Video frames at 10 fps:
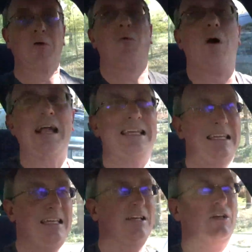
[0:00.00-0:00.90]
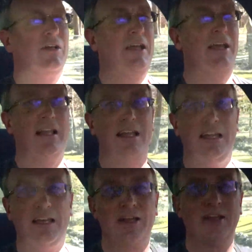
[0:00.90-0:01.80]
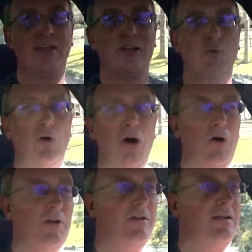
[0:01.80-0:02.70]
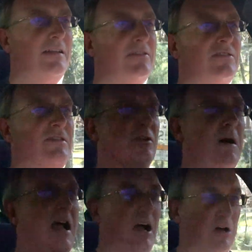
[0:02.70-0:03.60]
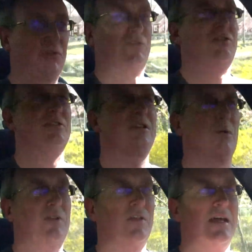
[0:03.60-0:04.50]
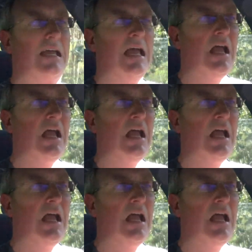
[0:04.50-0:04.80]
windy, hilly road that's near my house just to see what it's like.